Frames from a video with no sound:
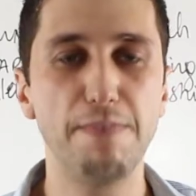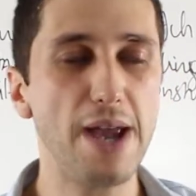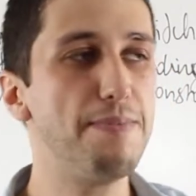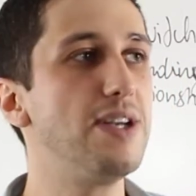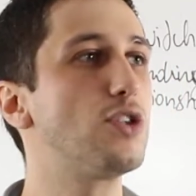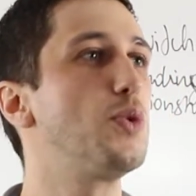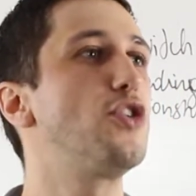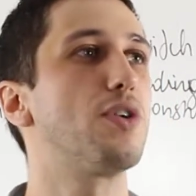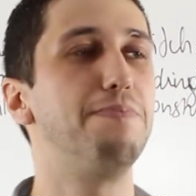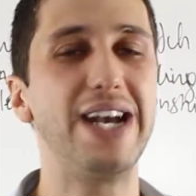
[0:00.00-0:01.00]
maybe it's with
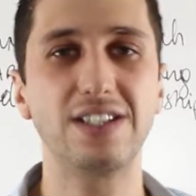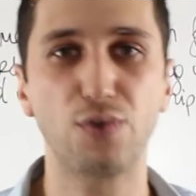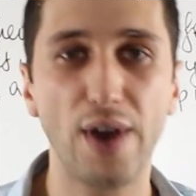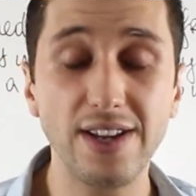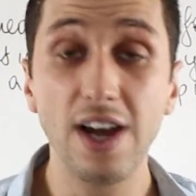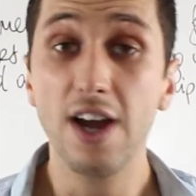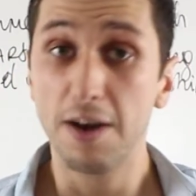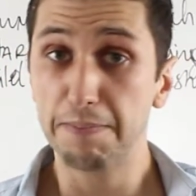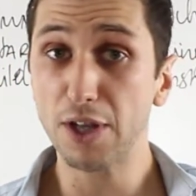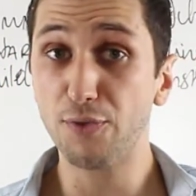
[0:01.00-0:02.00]
your best friend.
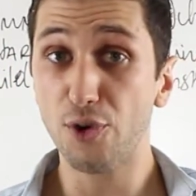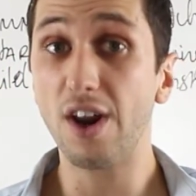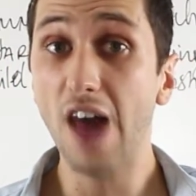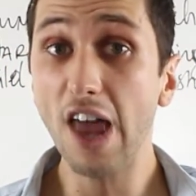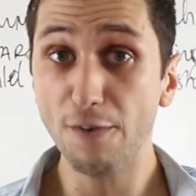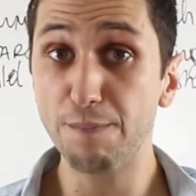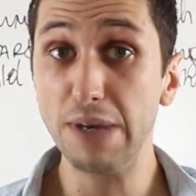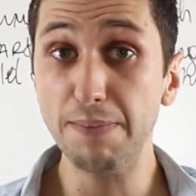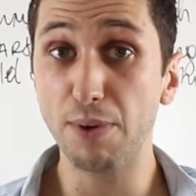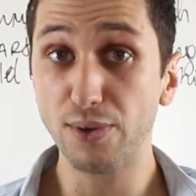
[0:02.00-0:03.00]
But for a lot of
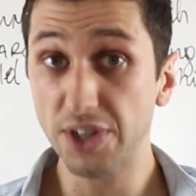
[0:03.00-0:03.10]
people,